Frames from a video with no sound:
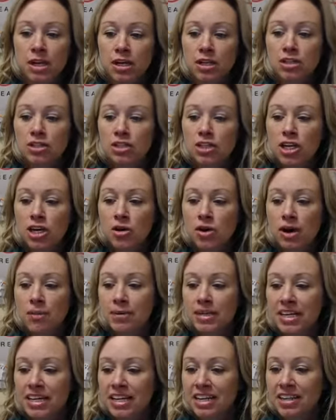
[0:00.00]
So I'm
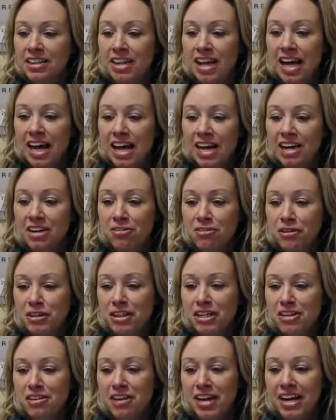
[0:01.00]
getting a lot of
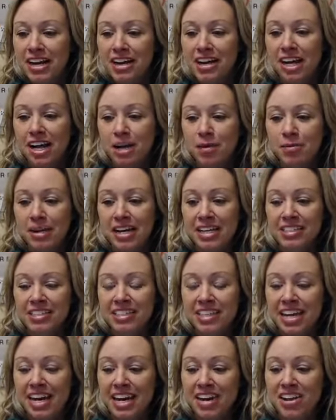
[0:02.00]
really great comments.
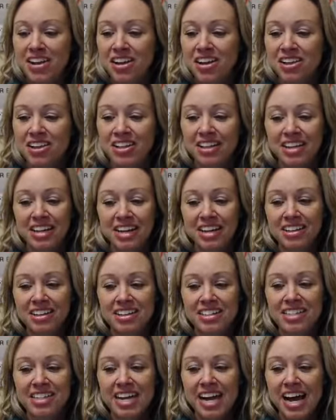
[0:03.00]
Gail
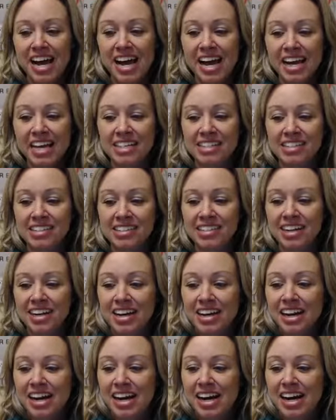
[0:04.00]
is an S.
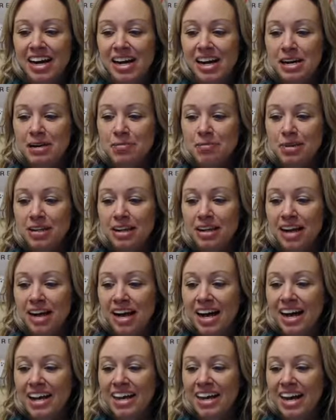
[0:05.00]

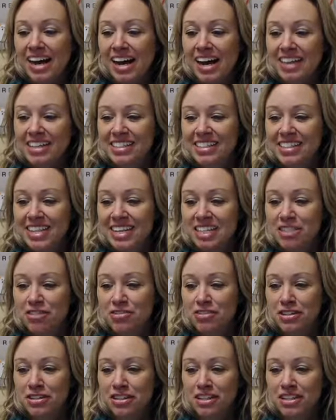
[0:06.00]
Hi guys, thanks
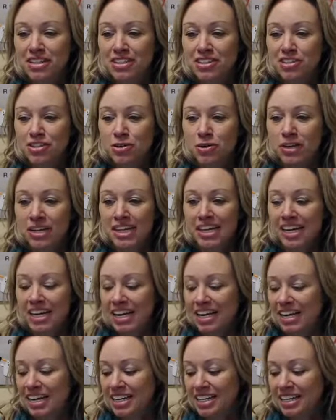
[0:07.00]
for joining
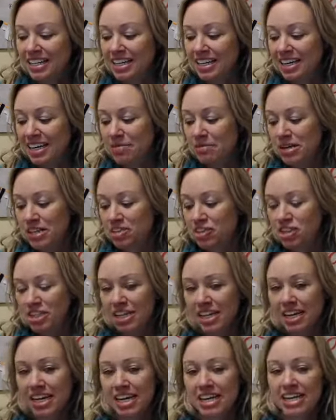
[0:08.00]
in and
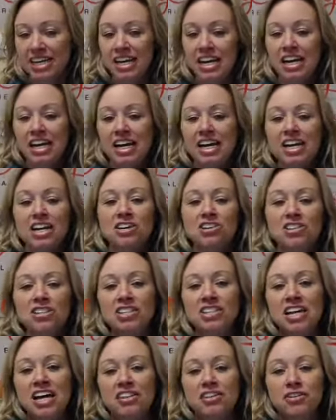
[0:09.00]
mentioning it. Here's
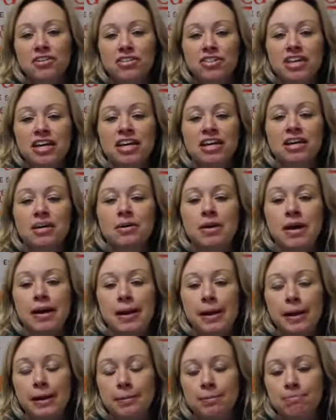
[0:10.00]
another thing
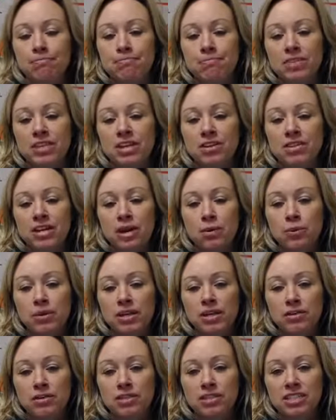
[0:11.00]
that we
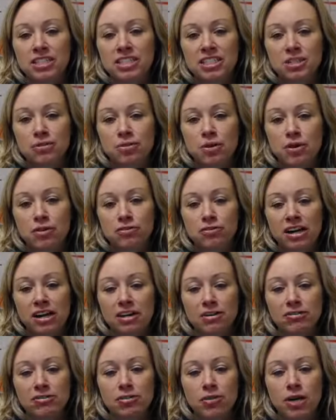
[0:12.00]
use the DISC
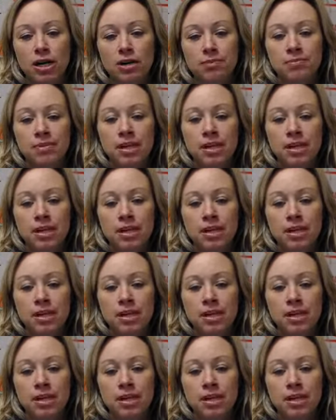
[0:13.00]
profile for.